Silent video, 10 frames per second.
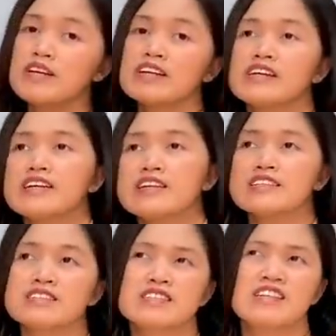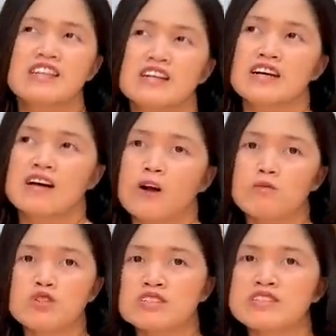is
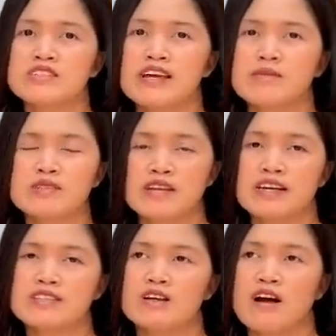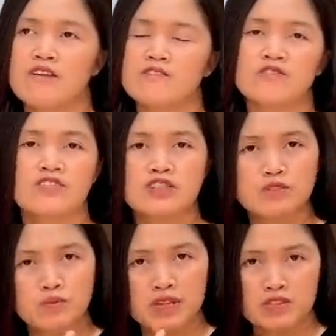almost the same size of the
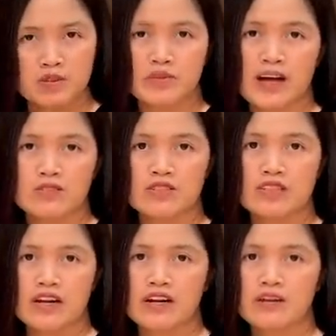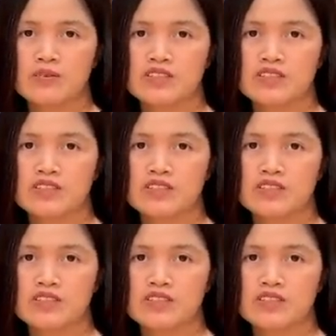first bedroom downstairs,